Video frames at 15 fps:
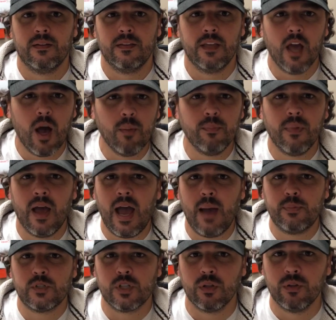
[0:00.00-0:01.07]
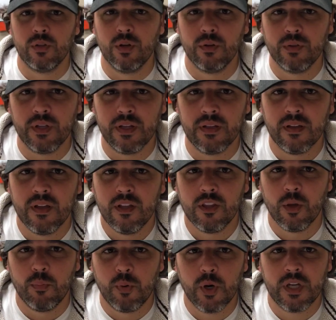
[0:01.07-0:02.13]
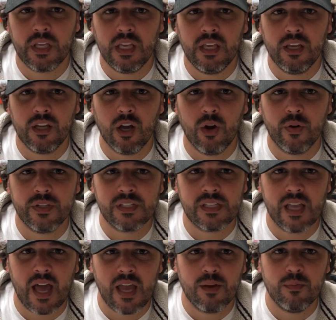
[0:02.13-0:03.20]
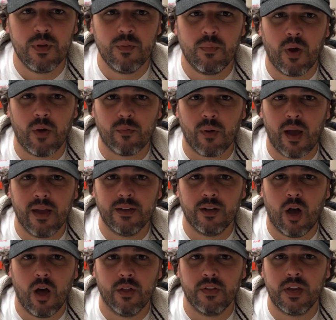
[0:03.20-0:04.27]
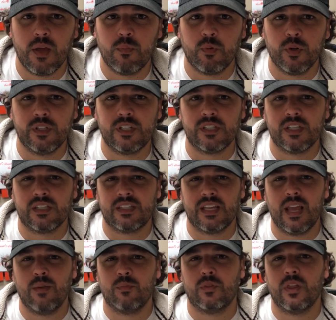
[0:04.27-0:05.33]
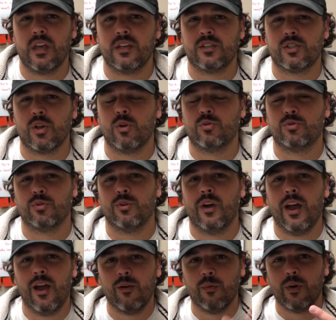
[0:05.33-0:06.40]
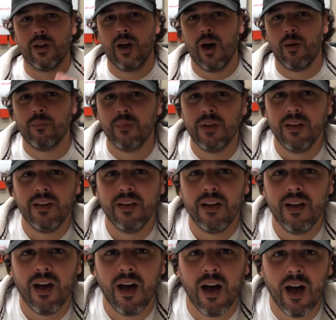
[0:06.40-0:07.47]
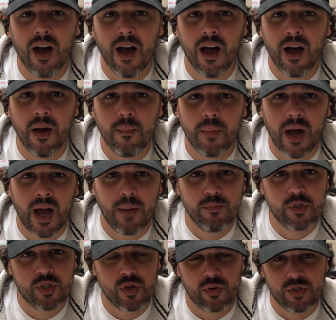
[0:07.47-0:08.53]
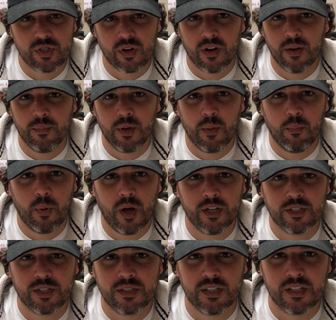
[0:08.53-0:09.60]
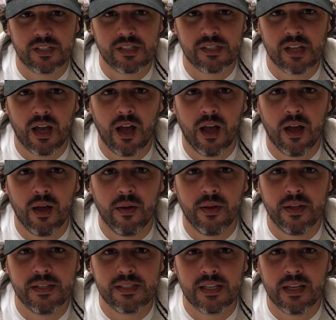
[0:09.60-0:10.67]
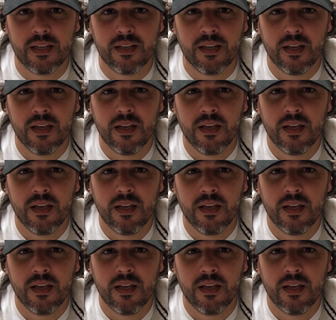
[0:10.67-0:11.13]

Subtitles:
Yep, absolutely. The book Ego is the Enemy by Ryan Holiday preaches the same thing, so true. Hey, what up? I'm so sorry. I'm going to botch this. Is it